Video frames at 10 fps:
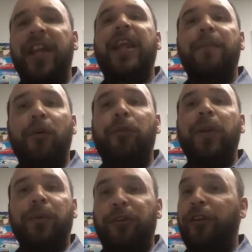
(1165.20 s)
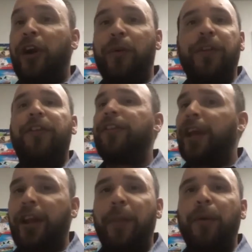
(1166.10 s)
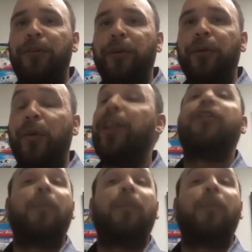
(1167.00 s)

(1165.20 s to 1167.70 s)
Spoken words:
the set that most people start with. This is like their most sold one.